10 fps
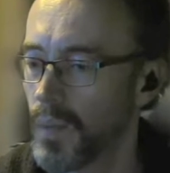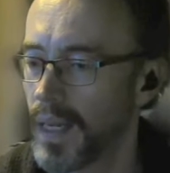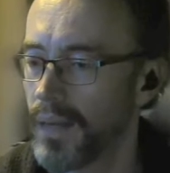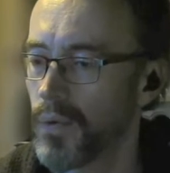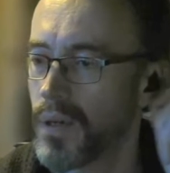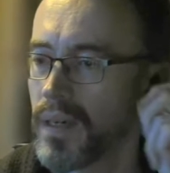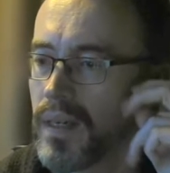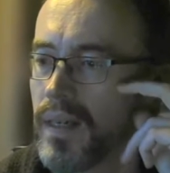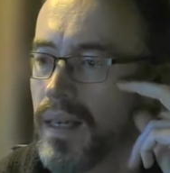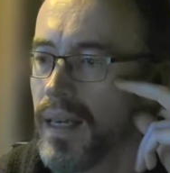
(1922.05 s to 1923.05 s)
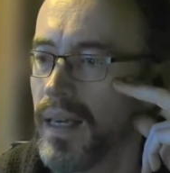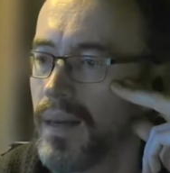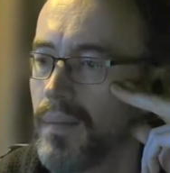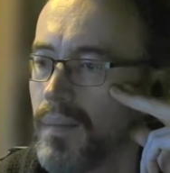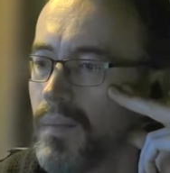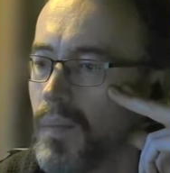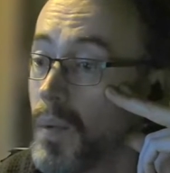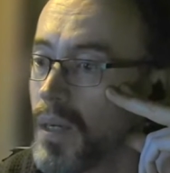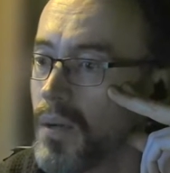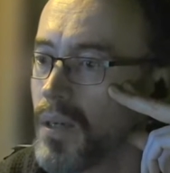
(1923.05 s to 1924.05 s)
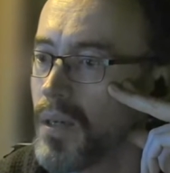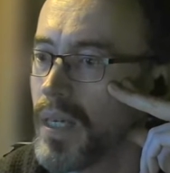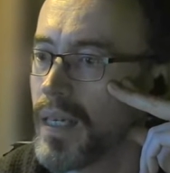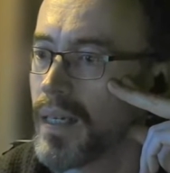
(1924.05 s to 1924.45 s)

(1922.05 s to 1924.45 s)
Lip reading: for. What we don't know yet.